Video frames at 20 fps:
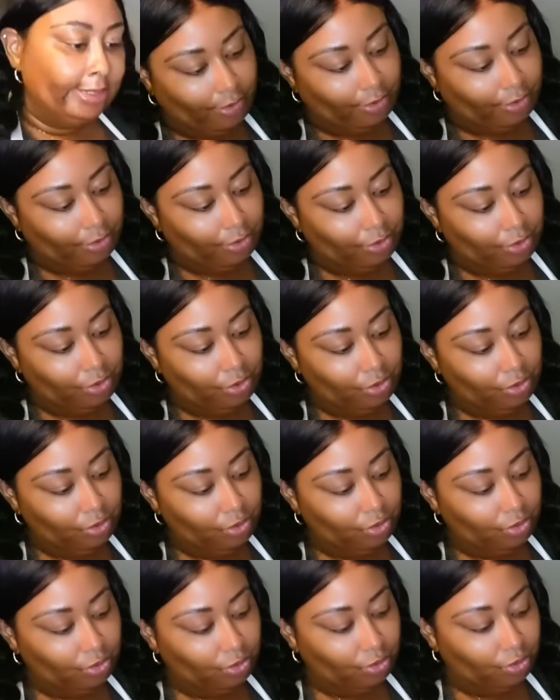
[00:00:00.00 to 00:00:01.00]

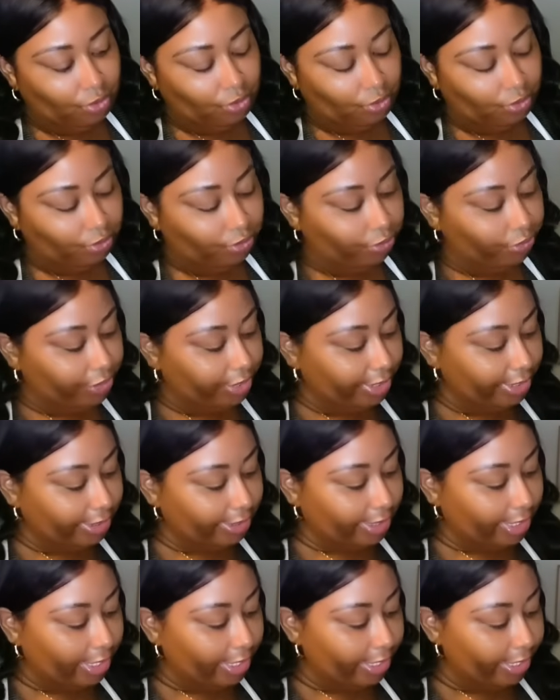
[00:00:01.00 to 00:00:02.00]
Ooh, this
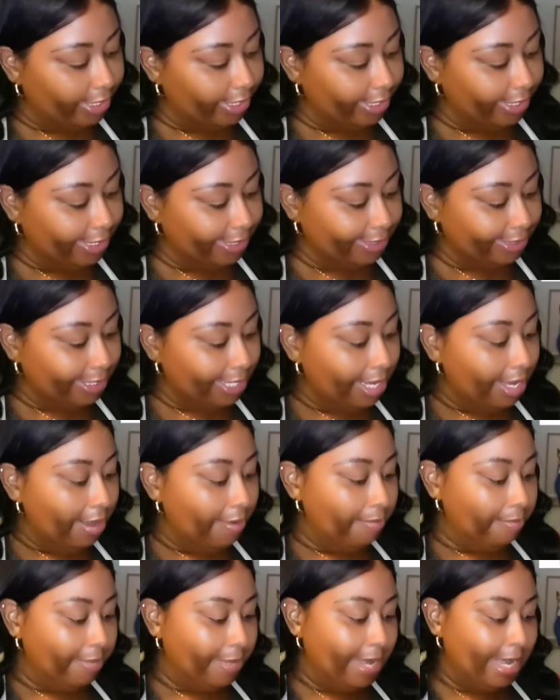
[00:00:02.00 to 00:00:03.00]
color is
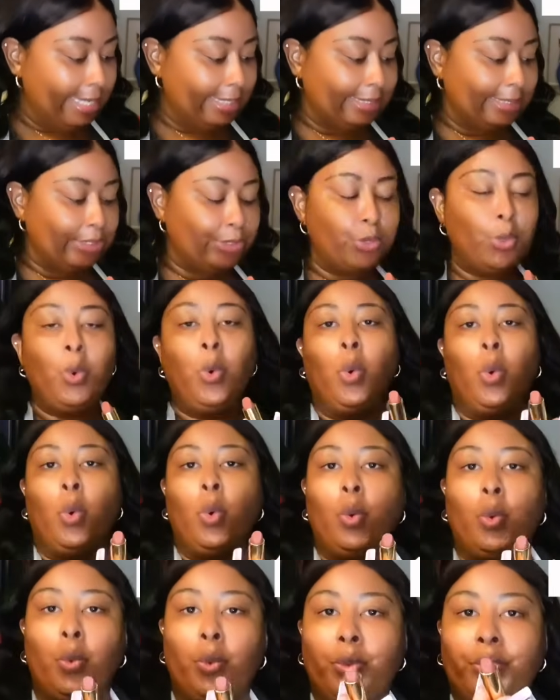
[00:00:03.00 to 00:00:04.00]
Maison.
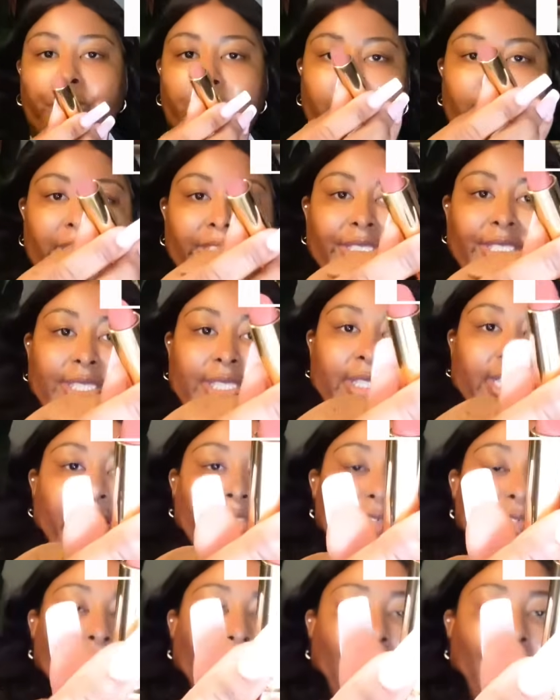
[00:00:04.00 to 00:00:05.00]
This gives